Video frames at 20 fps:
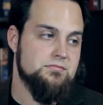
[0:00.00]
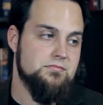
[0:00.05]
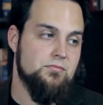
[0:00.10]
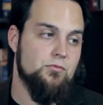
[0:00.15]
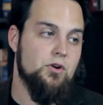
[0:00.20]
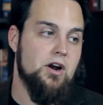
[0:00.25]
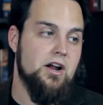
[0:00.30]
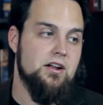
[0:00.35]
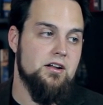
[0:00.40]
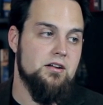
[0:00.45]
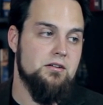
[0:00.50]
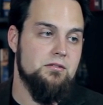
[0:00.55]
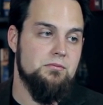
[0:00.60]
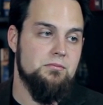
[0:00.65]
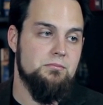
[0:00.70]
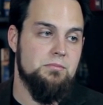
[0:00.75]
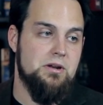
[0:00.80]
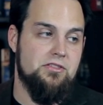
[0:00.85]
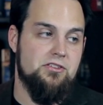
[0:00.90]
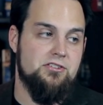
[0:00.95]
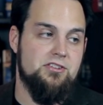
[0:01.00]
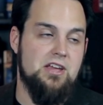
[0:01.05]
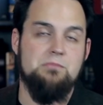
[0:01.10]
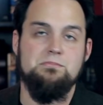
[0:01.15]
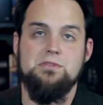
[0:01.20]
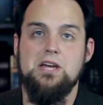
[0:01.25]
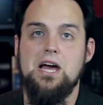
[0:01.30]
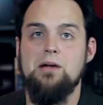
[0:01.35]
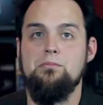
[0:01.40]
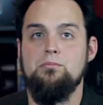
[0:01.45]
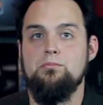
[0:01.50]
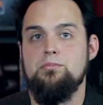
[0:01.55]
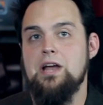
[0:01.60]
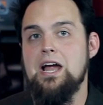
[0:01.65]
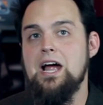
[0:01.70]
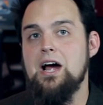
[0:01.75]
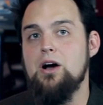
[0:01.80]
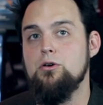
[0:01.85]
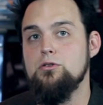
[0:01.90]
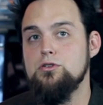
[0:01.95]
Right. But at the same time,
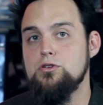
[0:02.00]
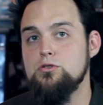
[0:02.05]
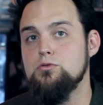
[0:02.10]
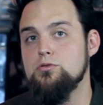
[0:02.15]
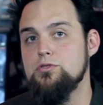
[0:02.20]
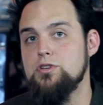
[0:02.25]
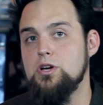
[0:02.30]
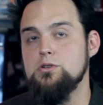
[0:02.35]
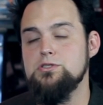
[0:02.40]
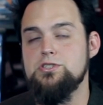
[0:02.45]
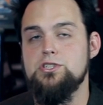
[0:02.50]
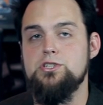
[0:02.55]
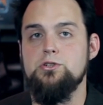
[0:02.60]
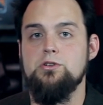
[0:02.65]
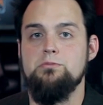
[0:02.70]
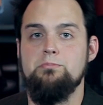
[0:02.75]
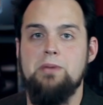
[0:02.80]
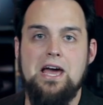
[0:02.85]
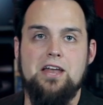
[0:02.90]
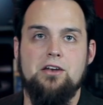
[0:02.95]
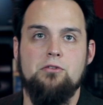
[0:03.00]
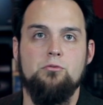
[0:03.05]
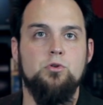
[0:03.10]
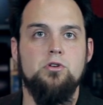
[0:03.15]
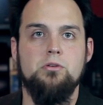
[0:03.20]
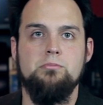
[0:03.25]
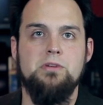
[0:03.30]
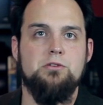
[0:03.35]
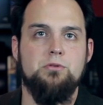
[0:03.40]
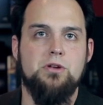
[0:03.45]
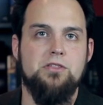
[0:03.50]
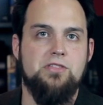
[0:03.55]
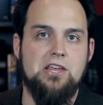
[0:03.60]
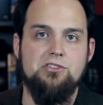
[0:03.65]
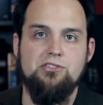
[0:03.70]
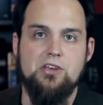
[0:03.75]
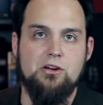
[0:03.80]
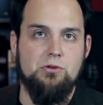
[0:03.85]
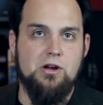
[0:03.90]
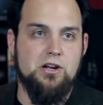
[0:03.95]
now Google knows that you can patent rudimentary
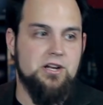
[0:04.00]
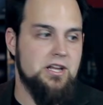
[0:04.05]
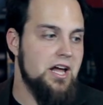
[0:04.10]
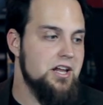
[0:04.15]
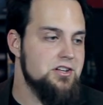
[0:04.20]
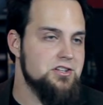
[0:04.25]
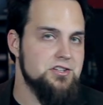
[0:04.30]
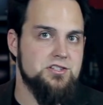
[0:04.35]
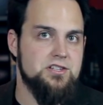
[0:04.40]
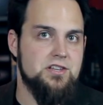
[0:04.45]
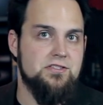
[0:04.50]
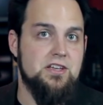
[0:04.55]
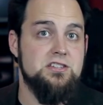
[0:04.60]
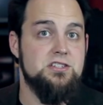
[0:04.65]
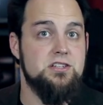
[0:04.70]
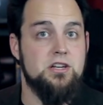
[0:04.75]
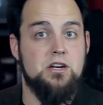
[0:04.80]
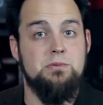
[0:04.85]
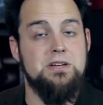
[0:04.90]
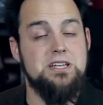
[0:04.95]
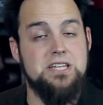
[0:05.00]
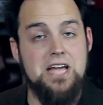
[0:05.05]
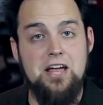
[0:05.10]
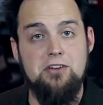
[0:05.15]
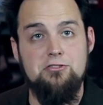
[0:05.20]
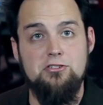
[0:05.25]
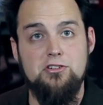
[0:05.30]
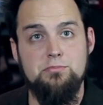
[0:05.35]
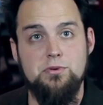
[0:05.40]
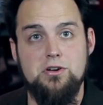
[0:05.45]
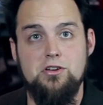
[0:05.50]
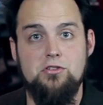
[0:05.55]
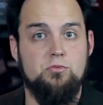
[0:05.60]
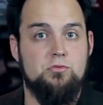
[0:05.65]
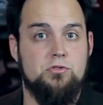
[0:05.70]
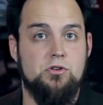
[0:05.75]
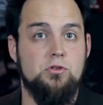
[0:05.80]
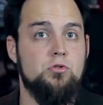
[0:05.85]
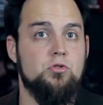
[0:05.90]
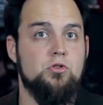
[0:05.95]
things like rounded edges, and that's going to be dangerous because
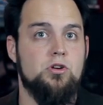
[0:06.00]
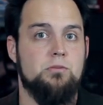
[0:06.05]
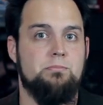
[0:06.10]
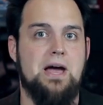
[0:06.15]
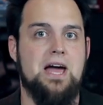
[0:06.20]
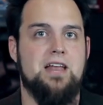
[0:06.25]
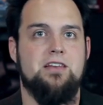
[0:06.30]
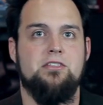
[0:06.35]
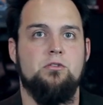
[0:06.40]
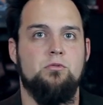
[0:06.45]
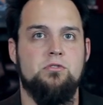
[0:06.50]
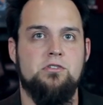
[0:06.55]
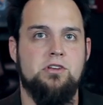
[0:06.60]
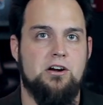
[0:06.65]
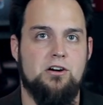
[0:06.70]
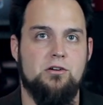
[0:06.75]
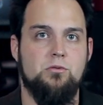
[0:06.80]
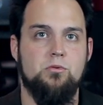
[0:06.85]
Google could patent the entire